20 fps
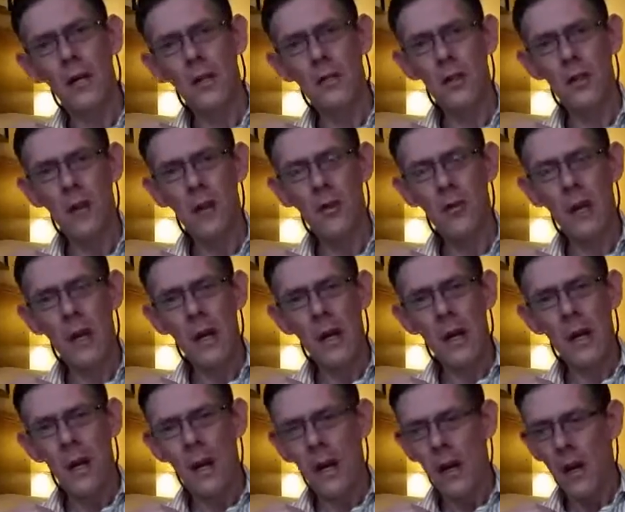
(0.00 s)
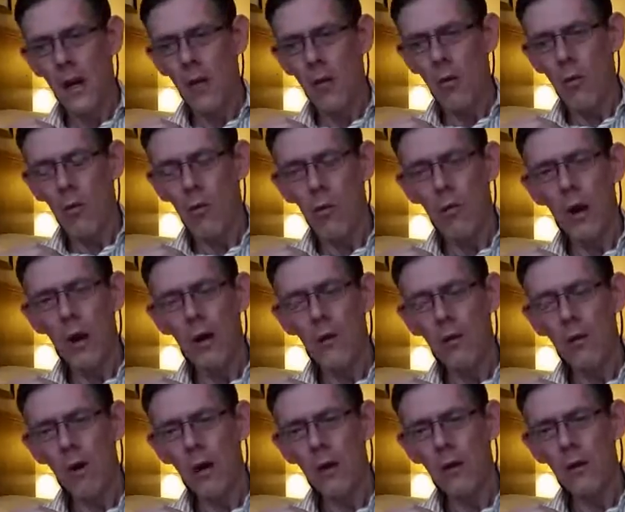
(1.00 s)
So
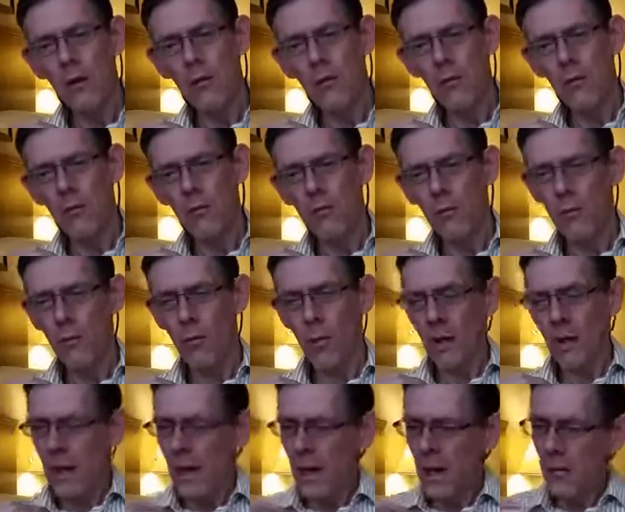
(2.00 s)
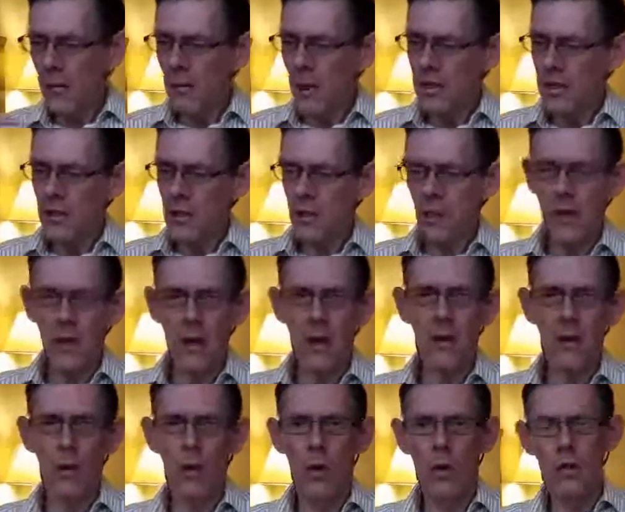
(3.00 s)
what Adam basically
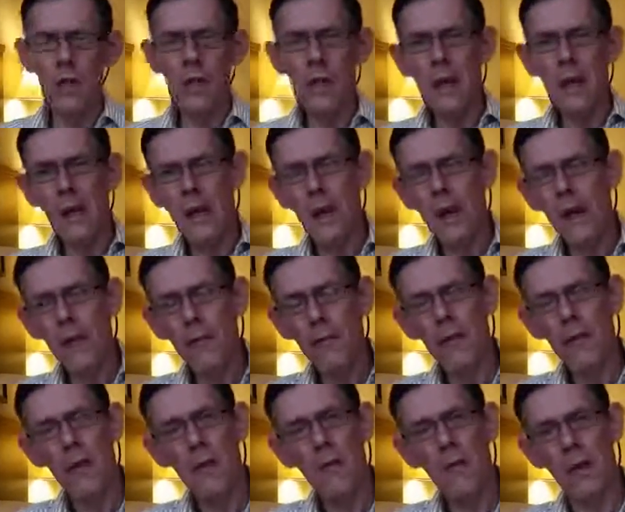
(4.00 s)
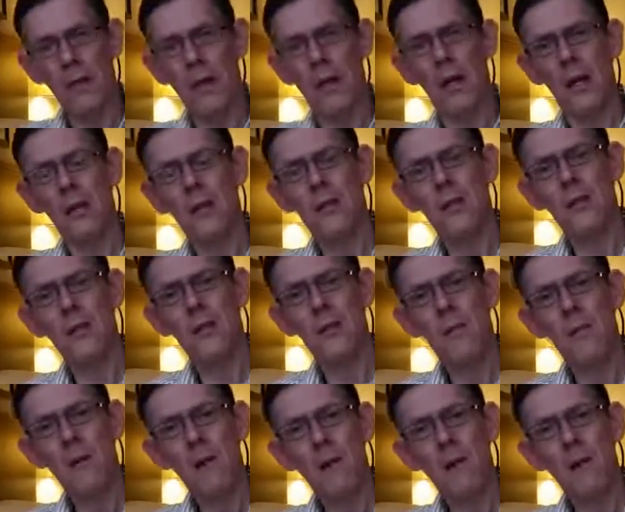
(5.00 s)
did was he left the place